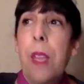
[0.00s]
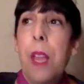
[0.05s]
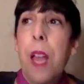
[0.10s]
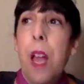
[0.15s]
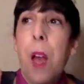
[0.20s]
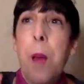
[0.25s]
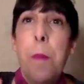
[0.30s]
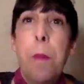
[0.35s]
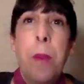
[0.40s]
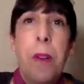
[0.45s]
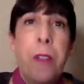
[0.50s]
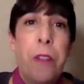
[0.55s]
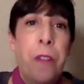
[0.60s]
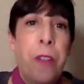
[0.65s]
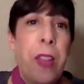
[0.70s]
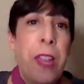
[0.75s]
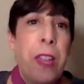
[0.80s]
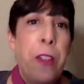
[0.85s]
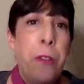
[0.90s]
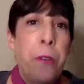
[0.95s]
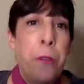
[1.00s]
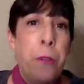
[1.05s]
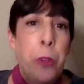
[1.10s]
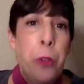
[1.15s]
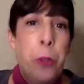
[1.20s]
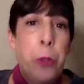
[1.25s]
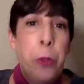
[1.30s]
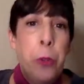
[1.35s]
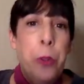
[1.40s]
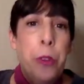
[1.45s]
a buffet of
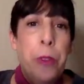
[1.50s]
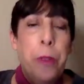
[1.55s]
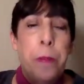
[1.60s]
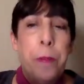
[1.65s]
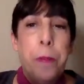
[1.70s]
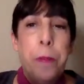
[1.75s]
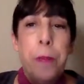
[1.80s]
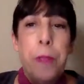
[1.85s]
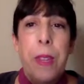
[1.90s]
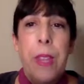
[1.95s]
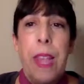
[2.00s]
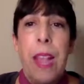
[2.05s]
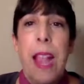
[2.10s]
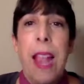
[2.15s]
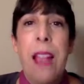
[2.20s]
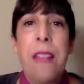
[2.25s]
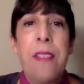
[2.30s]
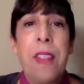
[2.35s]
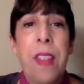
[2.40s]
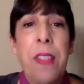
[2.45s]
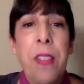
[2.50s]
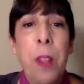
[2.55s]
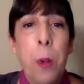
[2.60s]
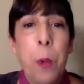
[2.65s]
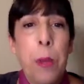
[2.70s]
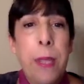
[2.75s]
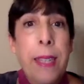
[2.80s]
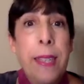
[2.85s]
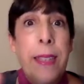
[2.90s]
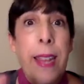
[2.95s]
food, and then there
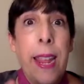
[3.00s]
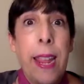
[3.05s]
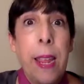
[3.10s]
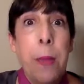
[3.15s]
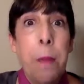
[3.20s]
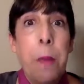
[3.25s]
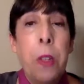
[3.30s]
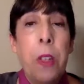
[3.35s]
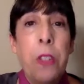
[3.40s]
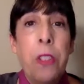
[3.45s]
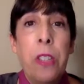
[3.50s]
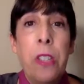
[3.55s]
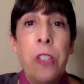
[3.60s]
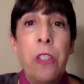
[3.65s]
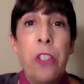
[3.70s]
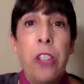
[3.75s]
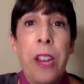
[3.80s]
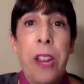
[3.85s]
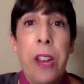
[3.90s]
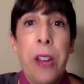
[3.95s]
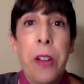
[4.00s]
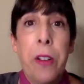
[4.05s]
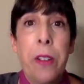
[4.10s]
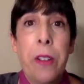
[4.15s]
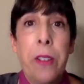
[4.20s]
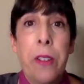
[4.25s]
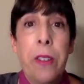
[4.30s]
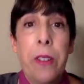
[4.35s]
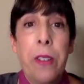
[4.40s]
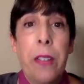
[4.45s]
were tables and
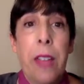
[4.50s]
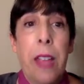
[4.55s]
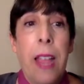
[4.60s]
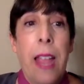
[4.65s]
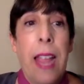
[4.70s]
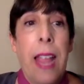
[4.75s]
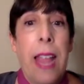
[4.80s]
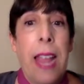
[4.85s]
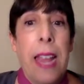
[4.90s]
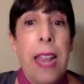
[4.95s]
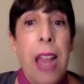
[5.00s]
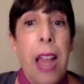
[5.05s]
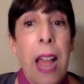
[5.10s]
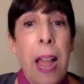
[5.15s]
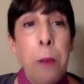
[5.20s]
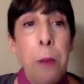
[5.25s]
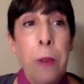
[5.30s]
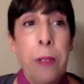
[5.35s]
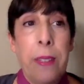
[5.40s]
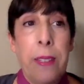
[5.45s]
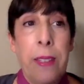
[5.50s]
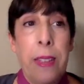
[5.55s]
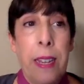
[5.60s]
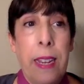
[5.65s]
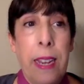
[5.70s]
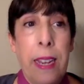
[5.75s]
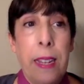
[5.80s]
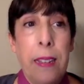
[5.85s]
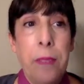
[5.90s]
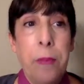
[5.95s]
chairs, and I was
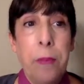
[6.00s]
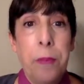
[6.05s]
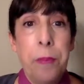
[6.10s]
sitting